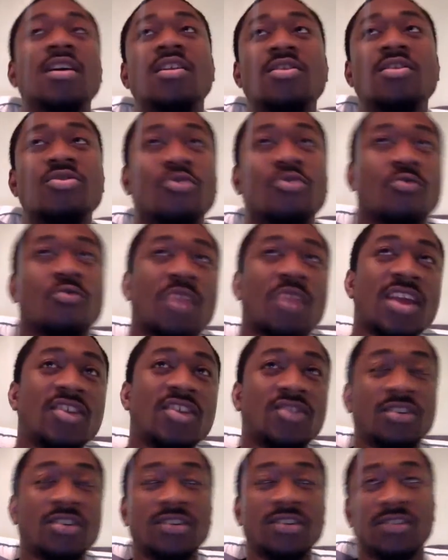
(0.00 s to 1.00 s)
The
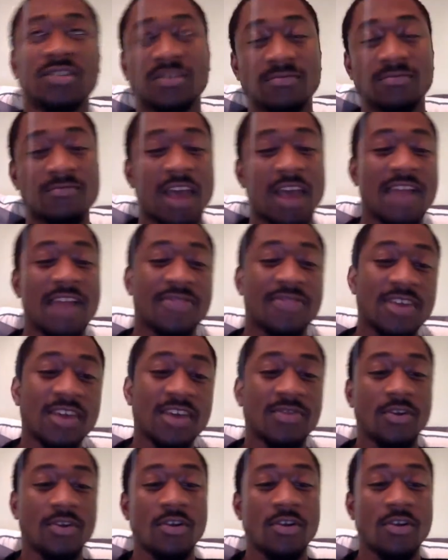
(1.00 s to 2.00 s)
Rangers, I think
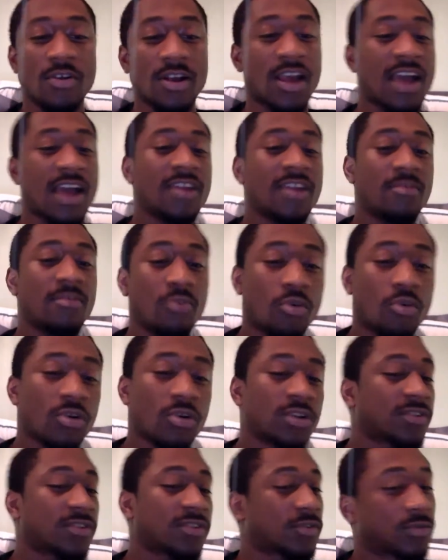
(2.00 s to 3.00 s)
they're kind of more
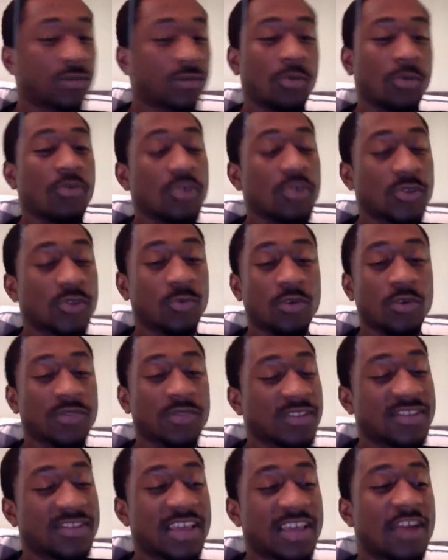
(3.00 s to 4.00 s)
towards what the
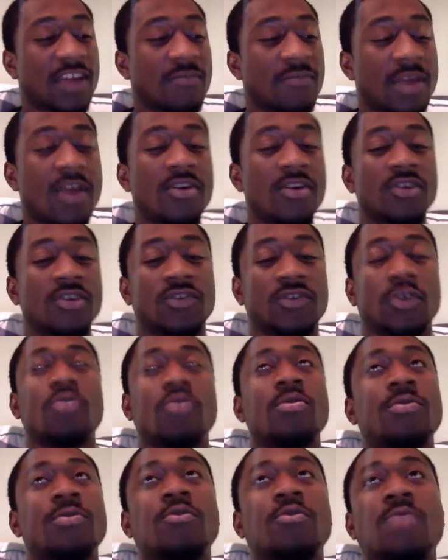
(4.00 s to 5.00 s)
Seattle Mariners are
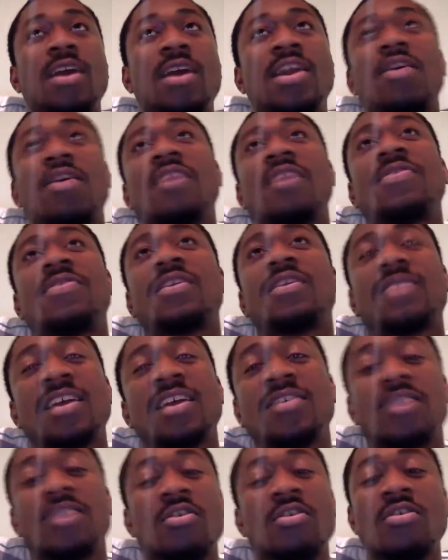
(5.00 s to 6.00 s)
going through right now. I think
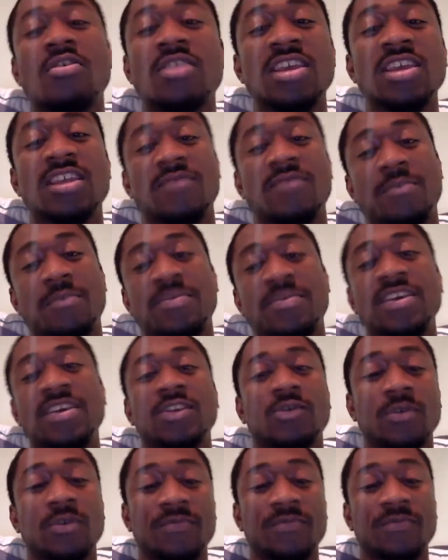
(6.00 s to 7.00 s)
they're in need of a piece
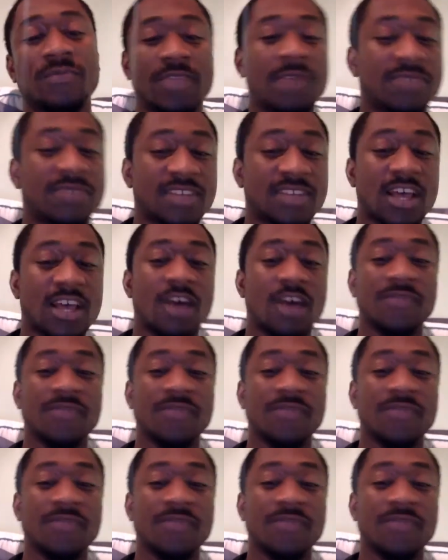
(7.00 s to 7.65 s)
of themselves.